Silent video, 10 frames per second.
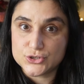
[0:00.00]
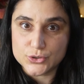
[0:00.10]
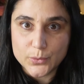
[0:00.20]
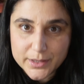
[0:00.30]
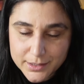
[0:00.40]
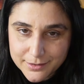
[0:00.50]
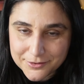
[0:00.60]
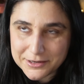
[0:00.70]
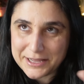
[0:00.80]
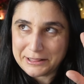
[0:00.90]
doing
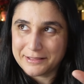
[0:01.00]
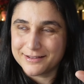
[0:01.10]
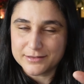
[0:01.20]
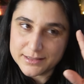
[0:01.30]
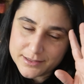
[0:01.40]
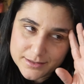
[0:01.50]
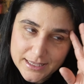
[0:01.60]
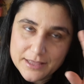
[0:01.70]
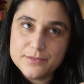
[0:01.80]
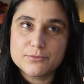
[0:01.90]
here, kind of thing. Like
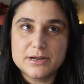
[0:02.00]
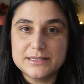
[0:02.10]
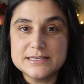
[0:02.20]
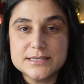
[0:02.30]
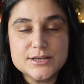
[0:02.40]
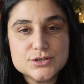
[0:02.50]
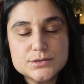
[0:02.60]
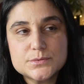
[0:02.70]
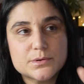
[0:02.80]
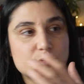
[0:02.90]
the
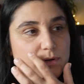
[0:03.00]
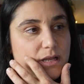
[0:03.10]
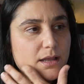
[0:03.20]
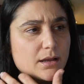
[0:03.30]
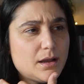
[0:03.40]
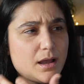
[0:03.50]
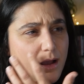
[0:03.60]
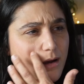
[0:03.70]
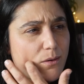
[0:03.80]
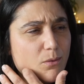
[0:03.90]
realizations were more like,
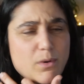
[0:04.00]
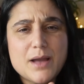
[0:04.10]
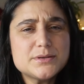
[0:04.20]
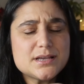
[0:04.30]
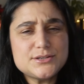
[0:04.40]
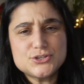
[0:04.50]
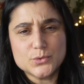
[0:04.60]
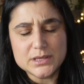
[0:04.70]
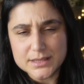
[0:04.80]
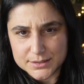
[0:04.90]
why was I
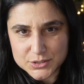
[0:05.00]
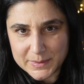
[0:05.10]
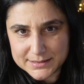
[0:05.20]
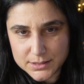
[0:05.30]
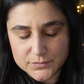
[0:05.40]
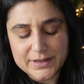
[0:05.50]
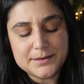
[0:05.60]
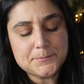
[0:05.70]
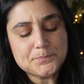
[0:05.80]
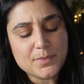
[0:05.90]
doing that to myself?
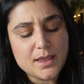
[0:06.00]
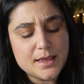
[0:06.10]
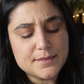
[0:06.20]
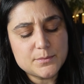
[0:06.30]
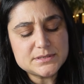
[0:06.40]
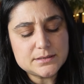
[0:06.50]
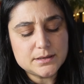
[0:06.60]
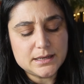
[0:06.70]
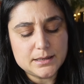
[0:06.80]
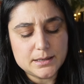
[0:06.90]
And there was
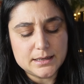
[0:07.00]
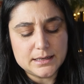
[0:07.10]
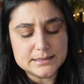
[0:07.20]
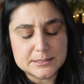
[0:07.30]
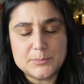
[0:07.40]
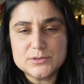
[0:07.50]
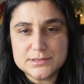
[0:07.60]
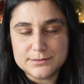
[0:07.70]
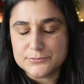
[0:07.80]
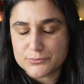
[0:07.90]
a
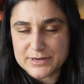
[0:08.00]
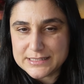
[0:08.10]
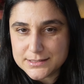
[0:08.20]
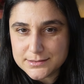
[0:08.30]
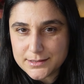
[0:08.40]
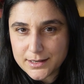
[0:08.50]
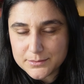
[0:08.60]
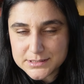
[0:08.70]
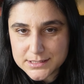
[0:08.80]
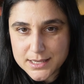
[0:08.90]
supposed reason that I
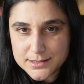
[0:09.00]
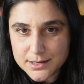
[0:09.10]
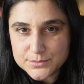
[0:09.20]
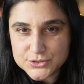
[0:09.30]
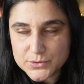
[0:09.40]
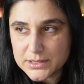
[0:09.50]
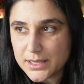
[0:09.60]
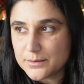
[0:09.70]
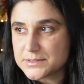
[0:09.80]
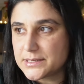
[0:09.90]
was saying that I was doing
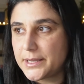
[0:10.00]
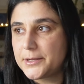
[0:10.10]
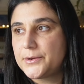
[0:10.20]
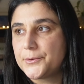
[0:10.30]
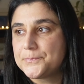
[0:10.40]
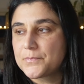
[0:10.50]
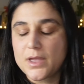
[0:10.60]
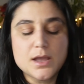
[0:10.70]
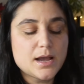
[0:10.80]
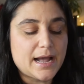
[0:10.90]
that. I was saying,
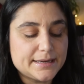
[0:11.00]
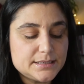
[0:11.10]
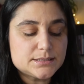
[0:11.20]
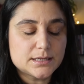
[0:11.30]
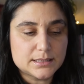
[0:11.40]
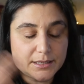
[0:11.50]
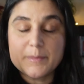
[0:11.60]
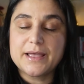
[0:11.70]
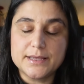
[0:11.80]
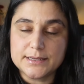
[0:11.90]
I need to clear
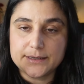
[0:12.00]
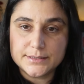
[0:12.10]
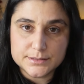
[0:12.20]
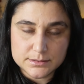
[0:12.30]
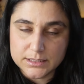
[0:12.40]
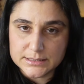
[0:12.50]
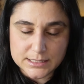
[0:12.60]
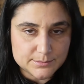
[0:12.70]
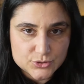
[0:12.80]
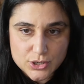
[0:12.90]
my head. I need a
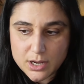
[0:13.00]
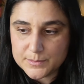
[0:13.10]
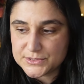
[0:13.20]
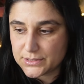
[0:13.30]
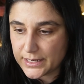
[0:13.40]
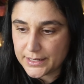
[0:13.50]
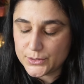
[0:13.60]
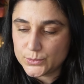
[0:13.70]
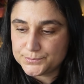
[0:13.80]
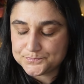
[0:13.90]
dumb job so that I
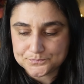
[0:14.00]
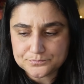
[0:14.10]
don't